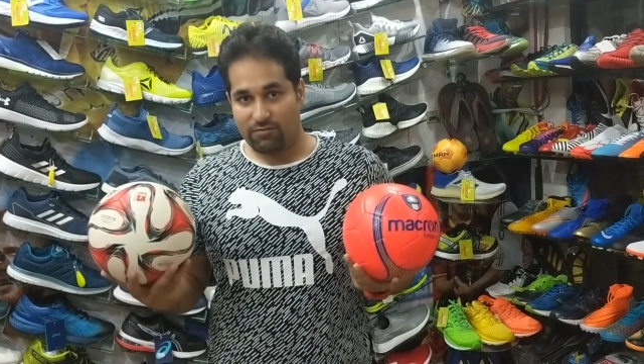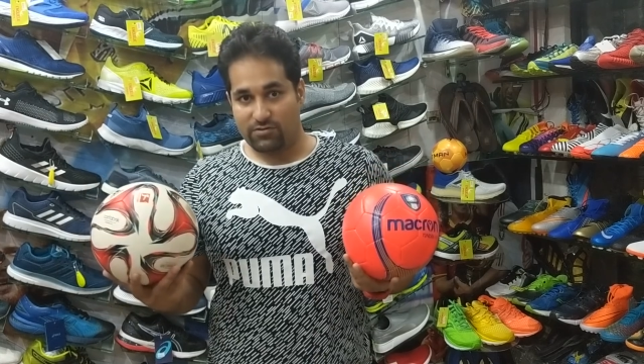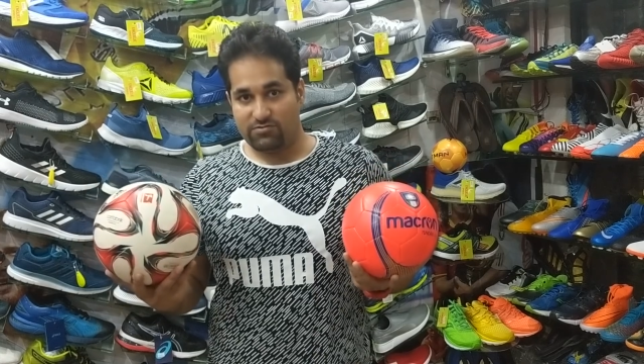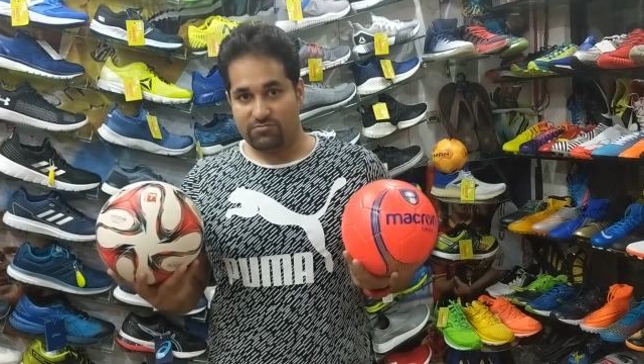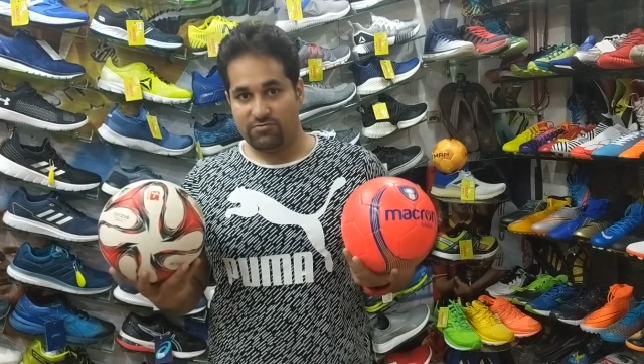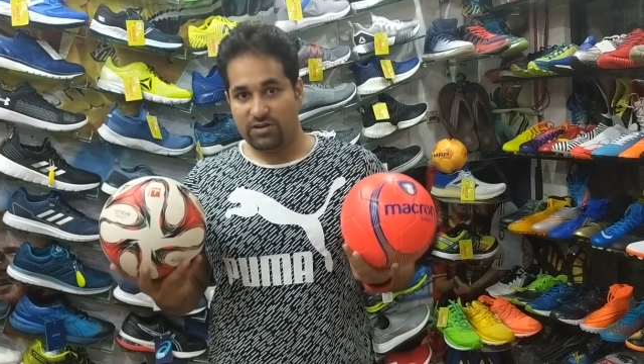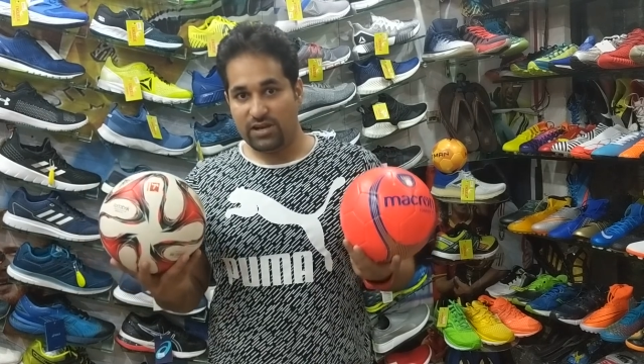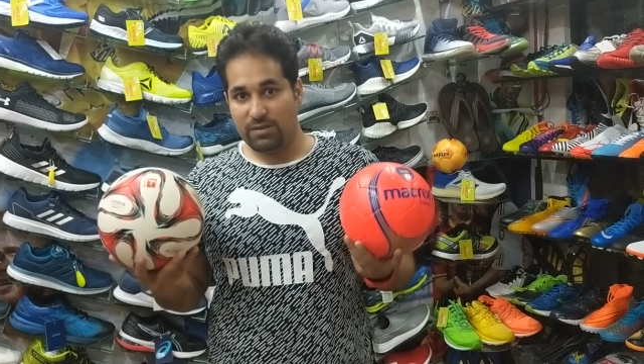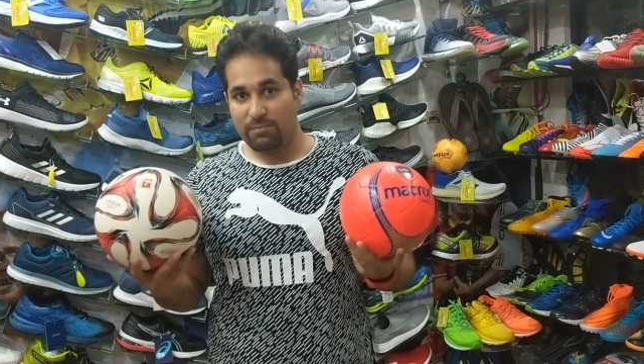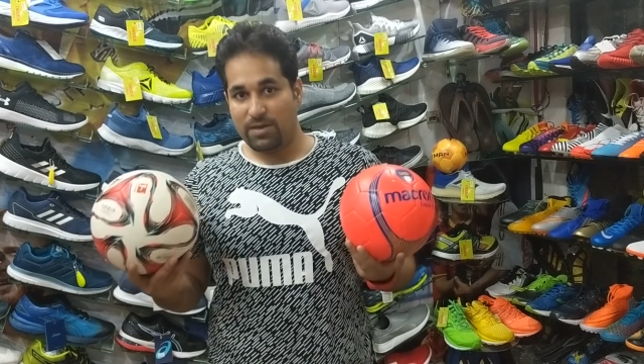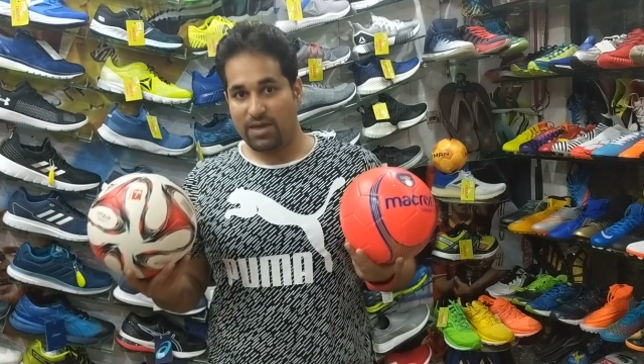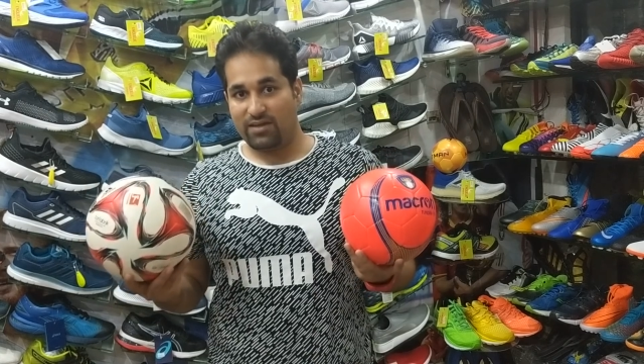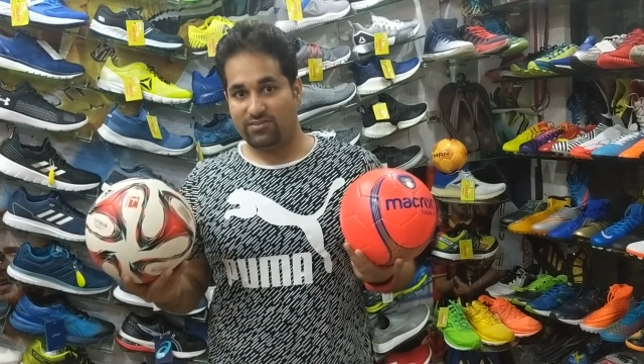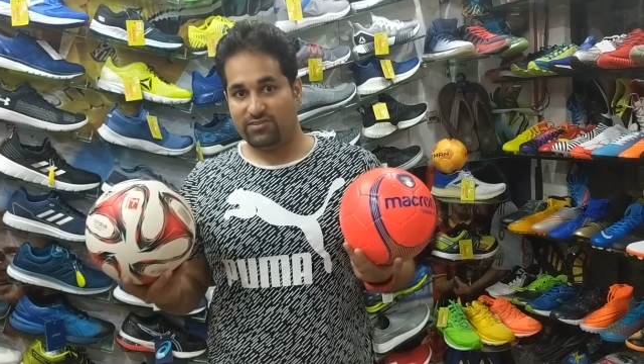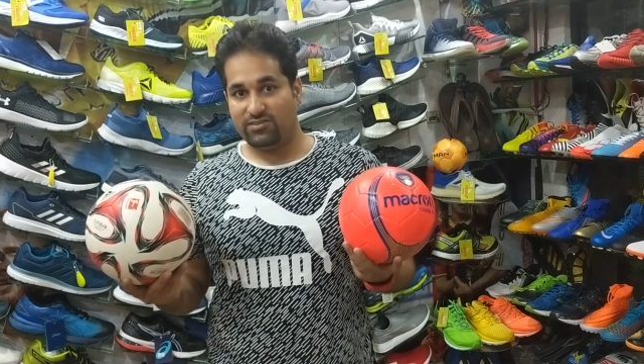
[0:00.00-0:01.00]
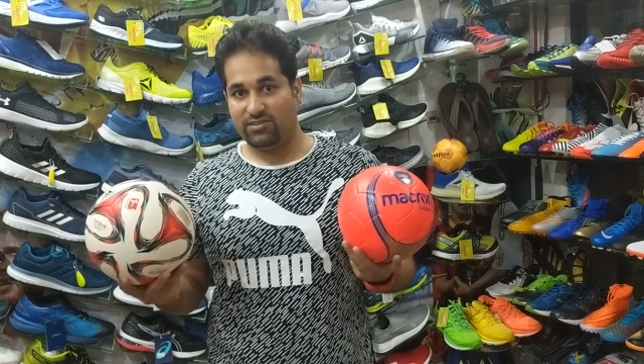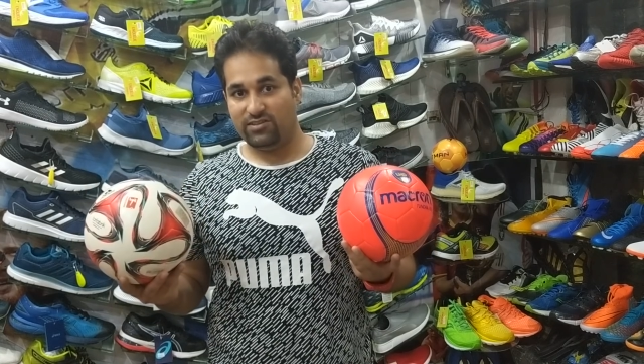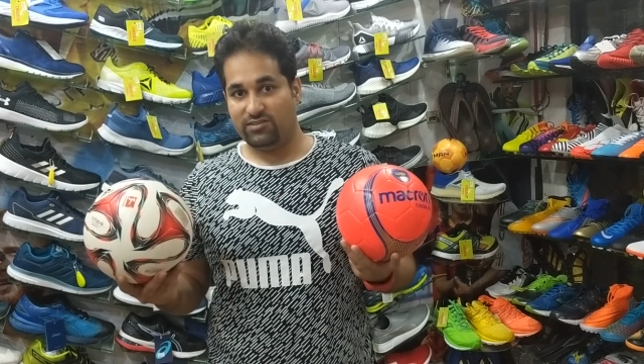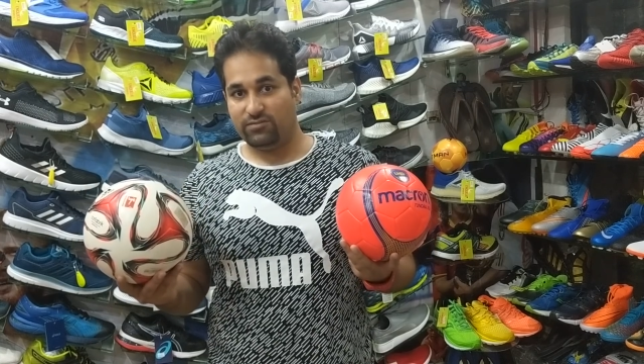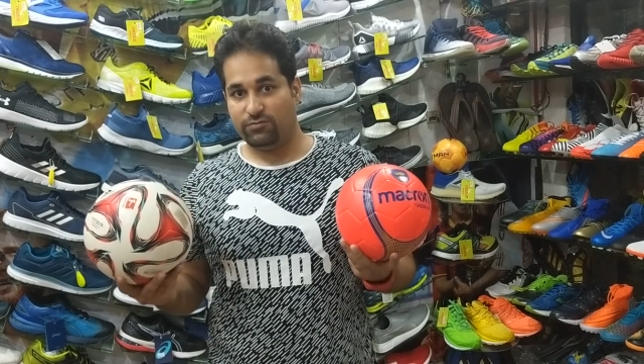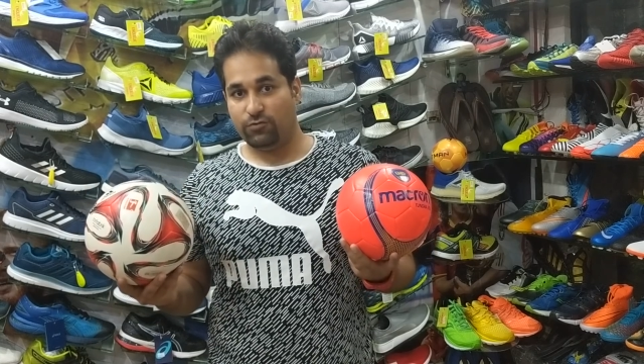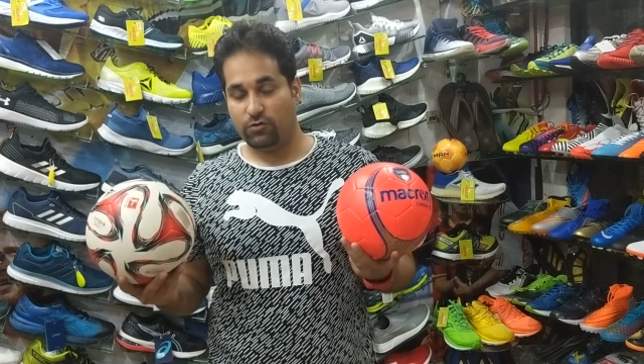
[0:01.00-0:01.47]
which really makes
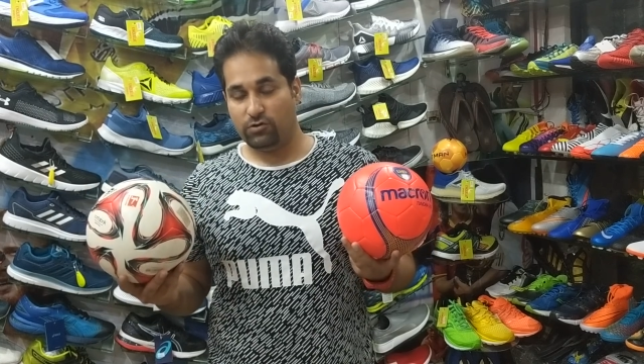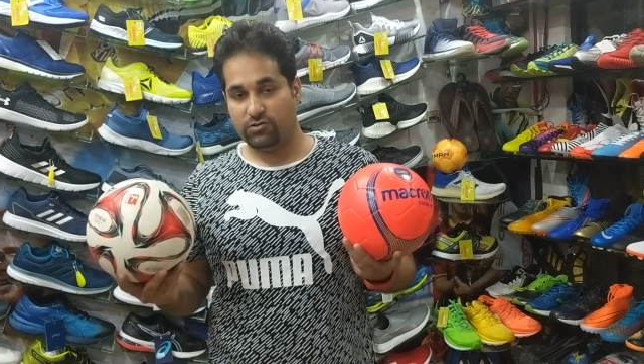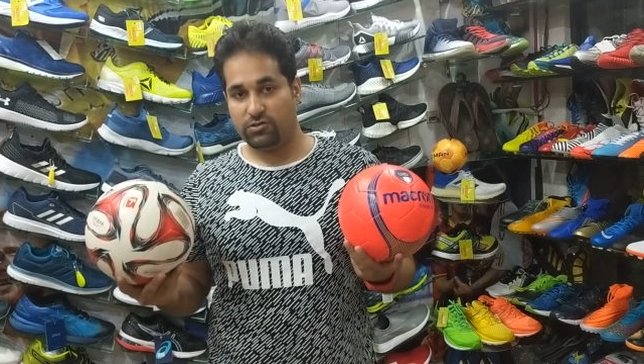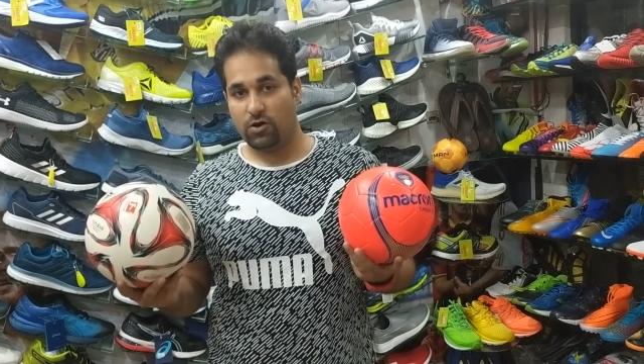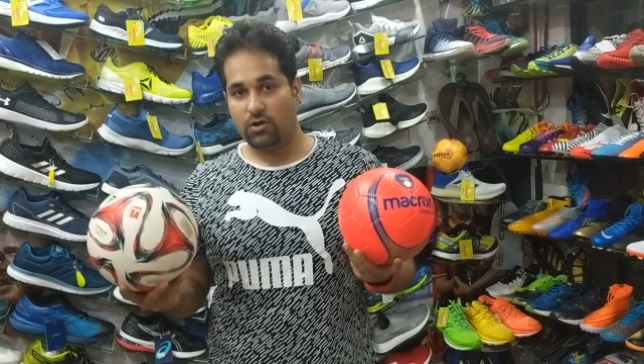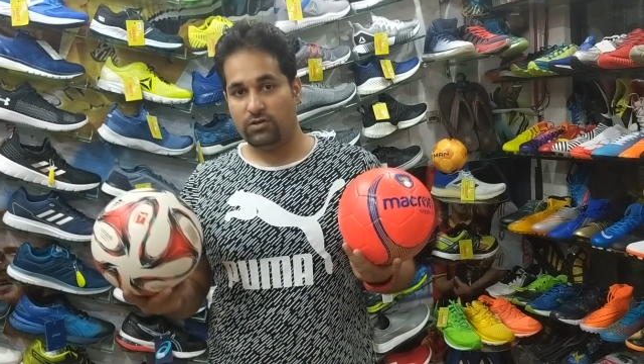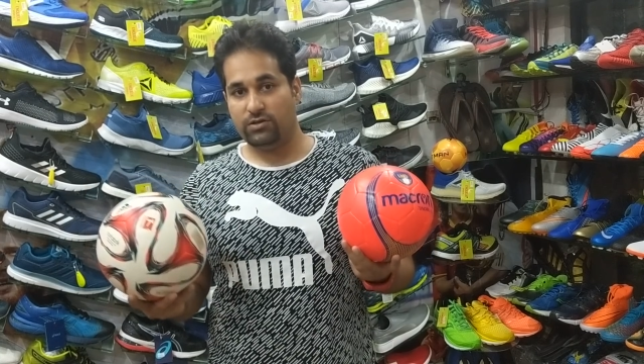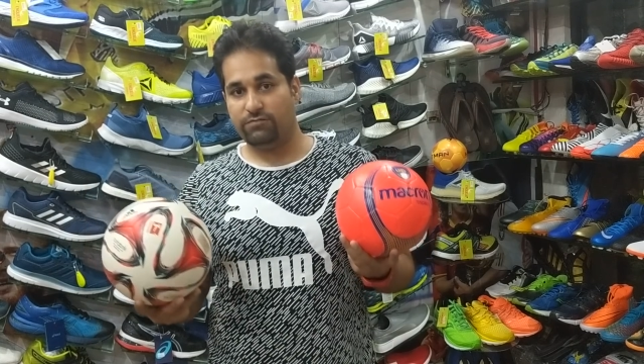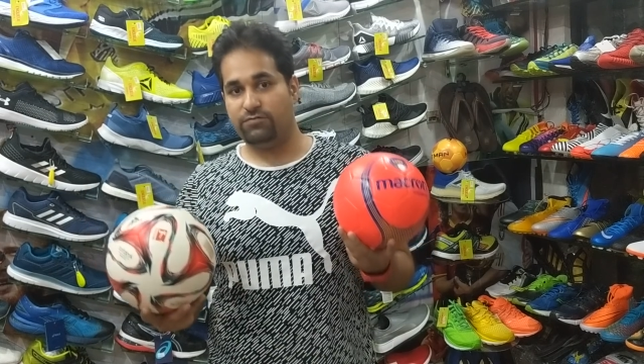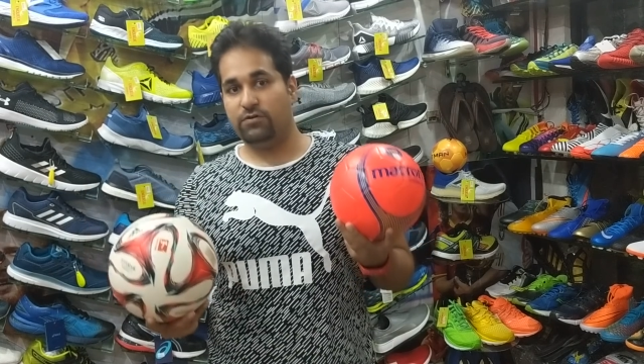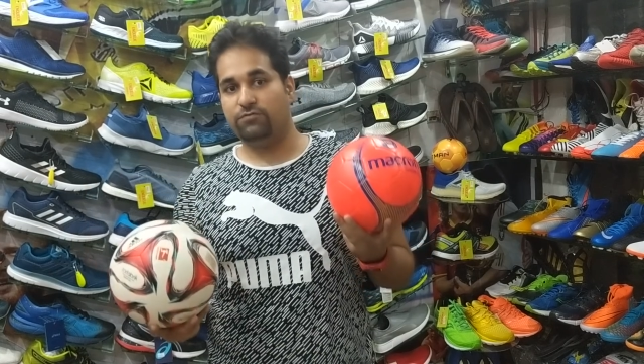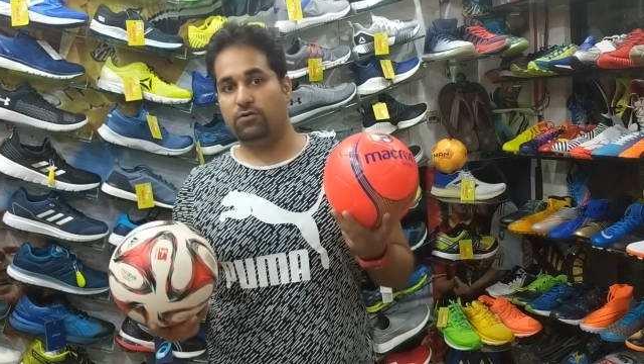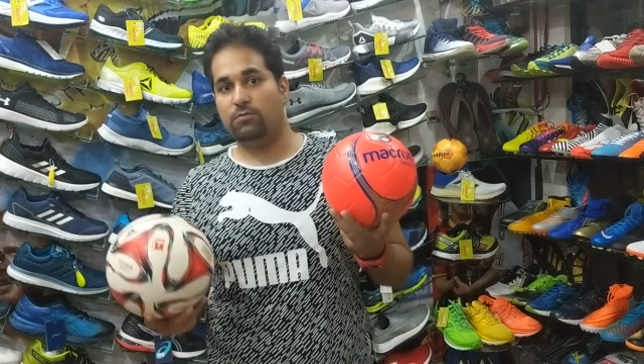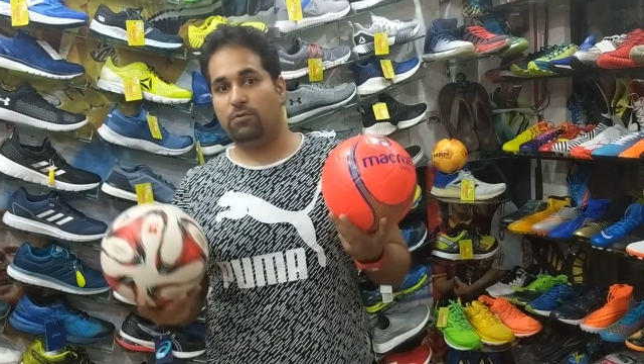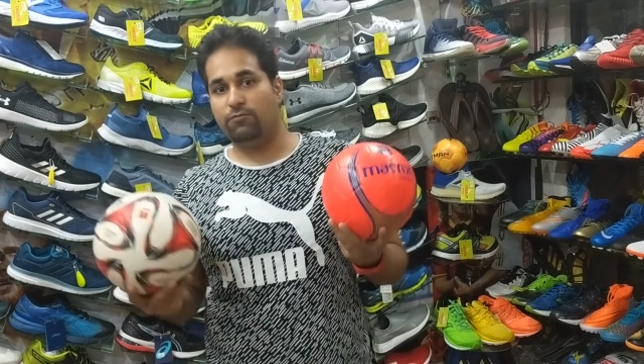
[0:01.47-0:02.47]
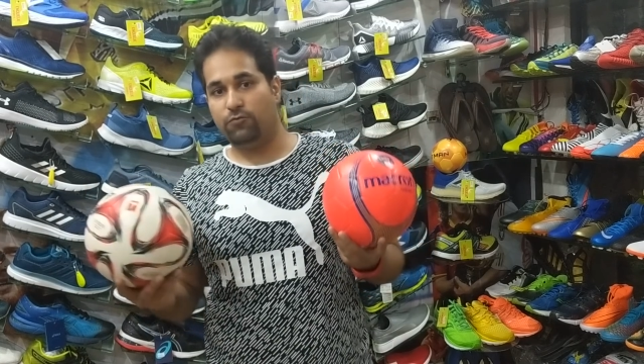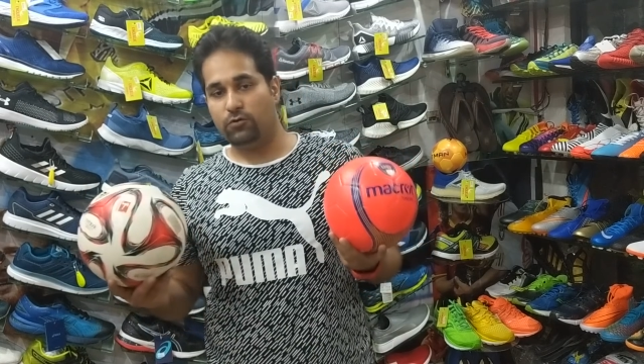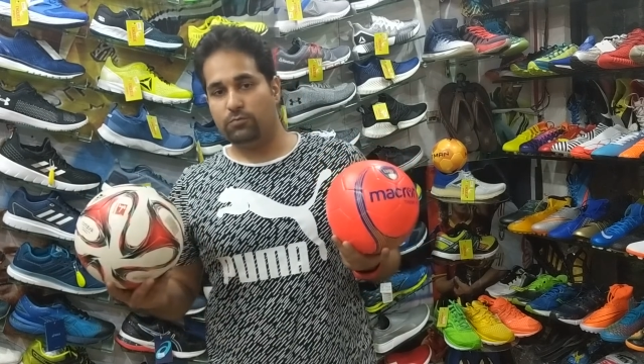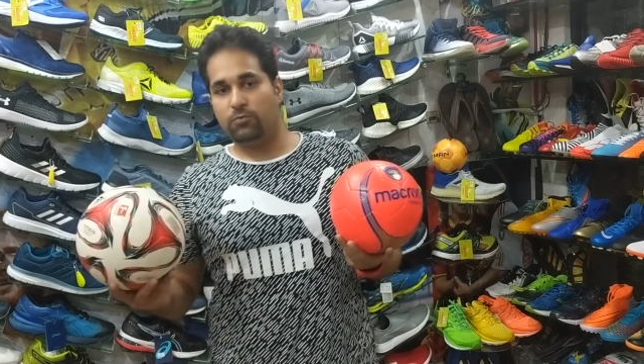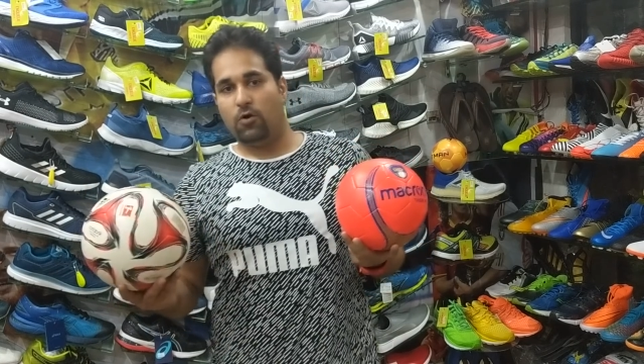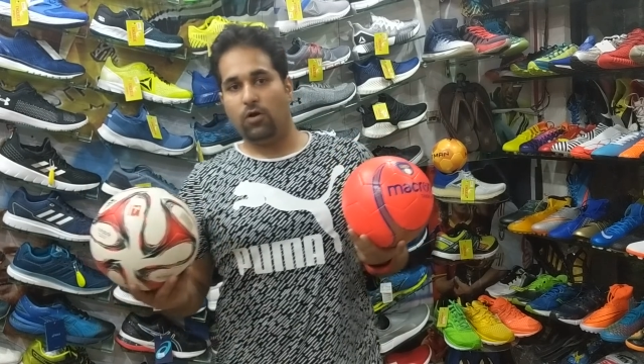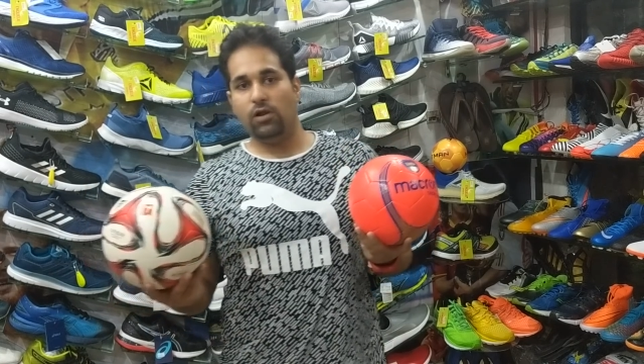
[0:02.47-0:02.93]
this futsal different from a
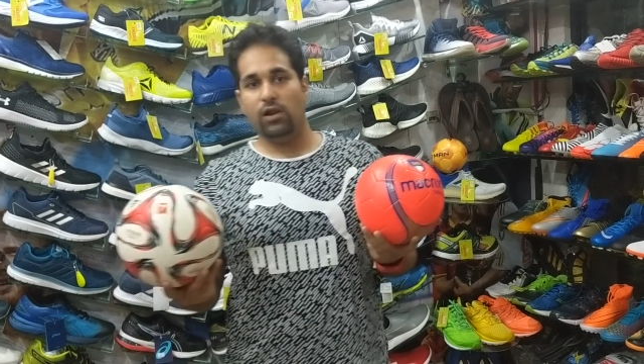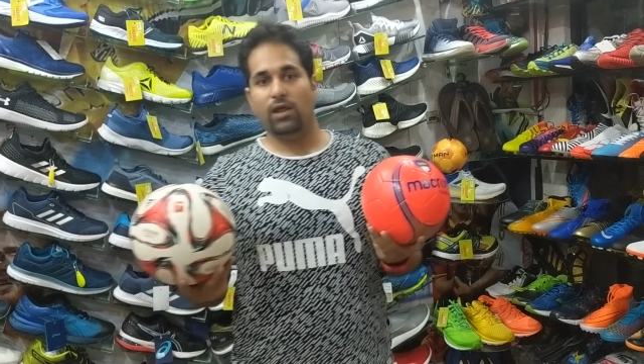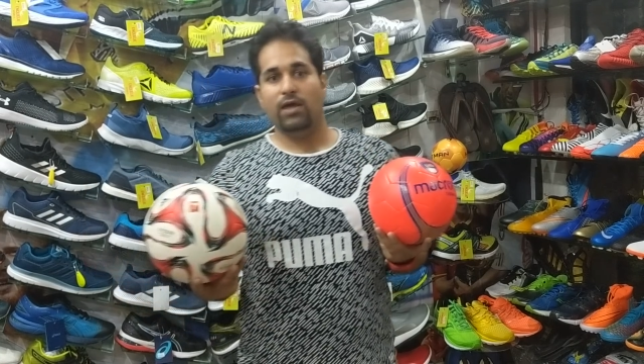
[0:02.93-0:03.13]
football